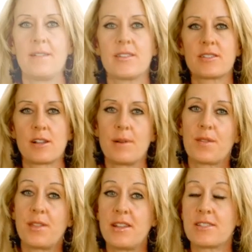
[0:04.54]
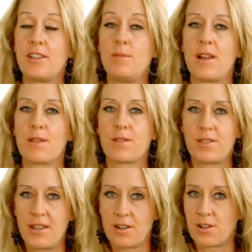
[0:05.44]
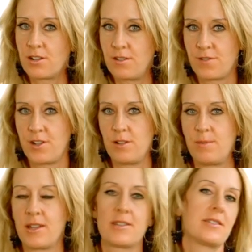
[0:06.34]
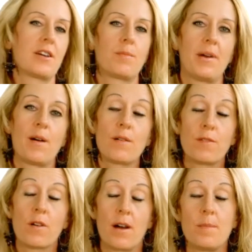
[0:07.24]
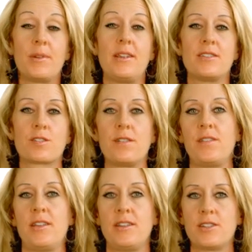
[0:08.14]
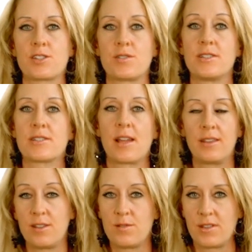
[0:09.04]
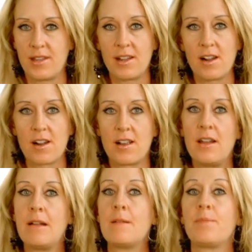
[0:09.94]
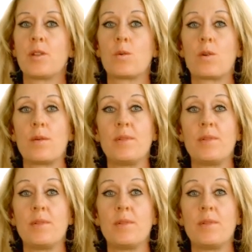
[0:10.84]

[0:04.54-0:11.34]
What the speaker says: Let's talk about things that you might think are good for you because there are powerful companies or even industries telling you that they are, or